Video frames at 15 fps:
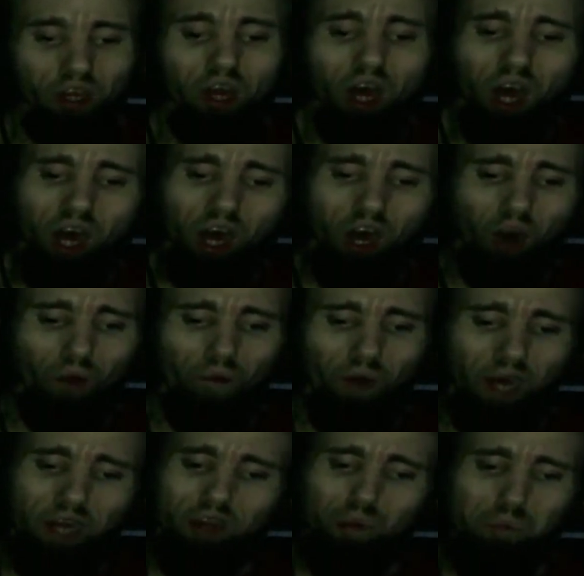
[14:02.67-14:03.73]
Oh,
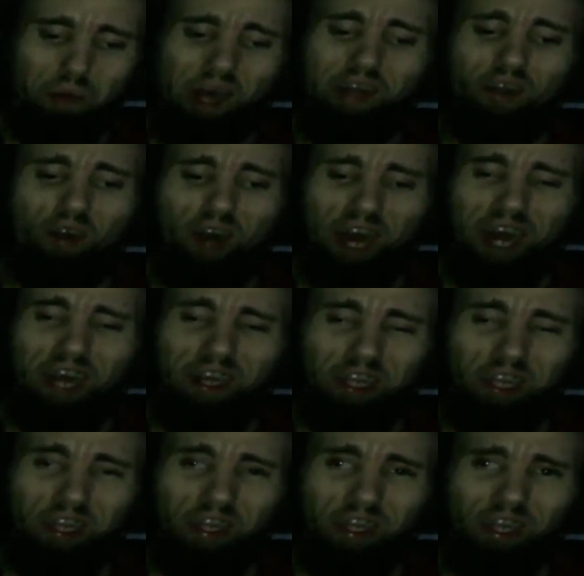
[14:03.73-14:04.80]
and to Michael
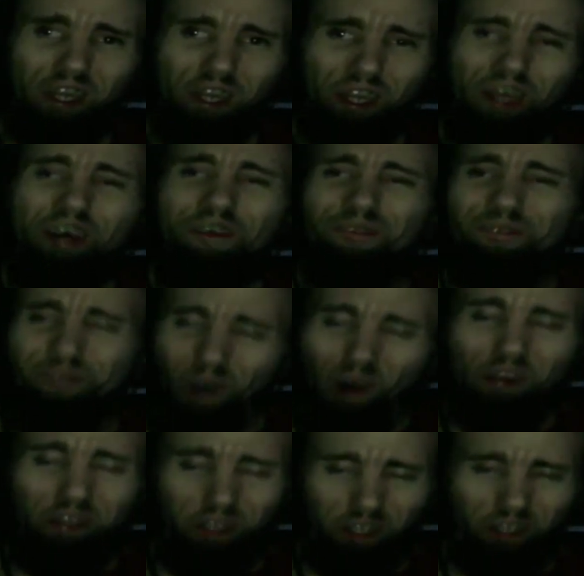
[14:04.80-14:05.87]
Hacking,
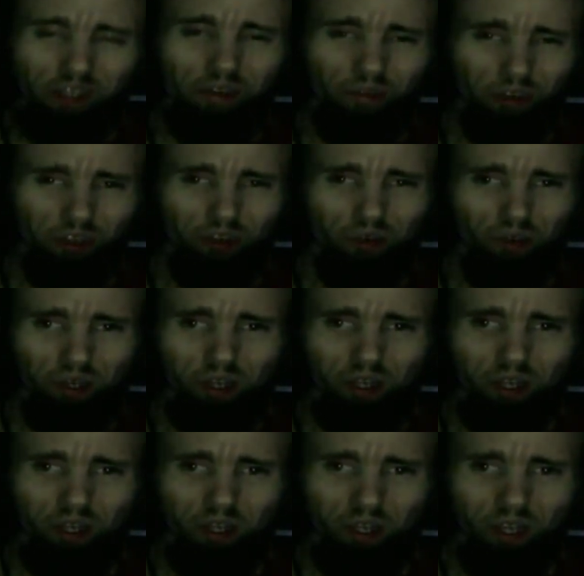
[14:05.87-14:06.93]
fuck you, dude.
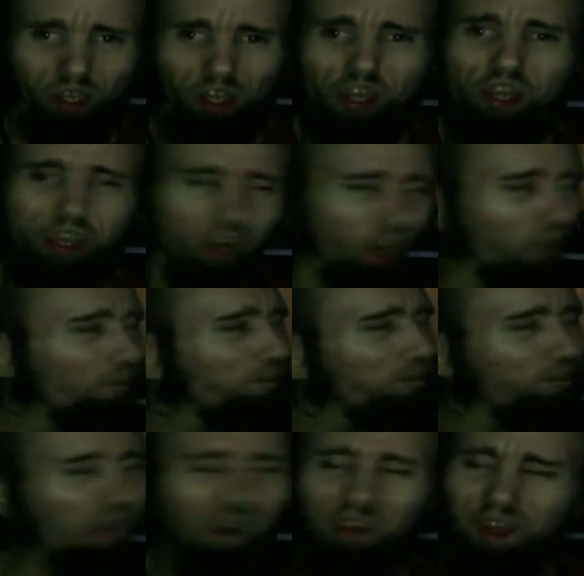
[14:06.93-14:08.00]
You're a
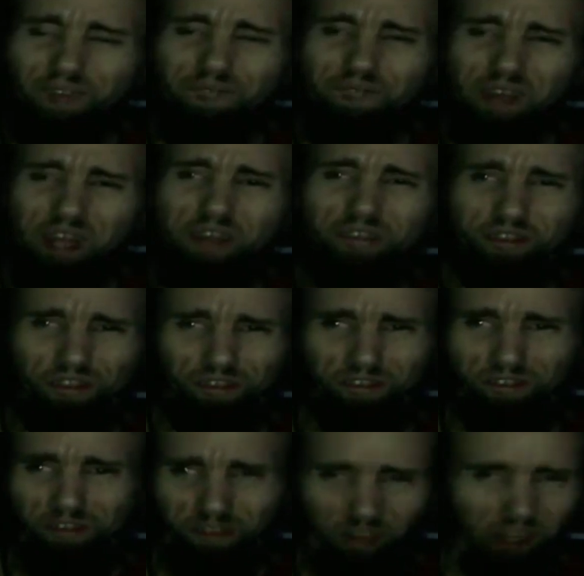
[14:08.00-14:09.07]
fucking piece of
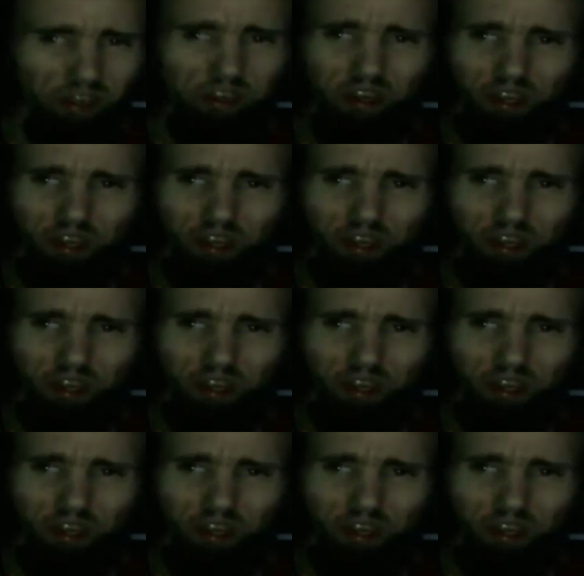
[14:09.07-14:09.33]
shit.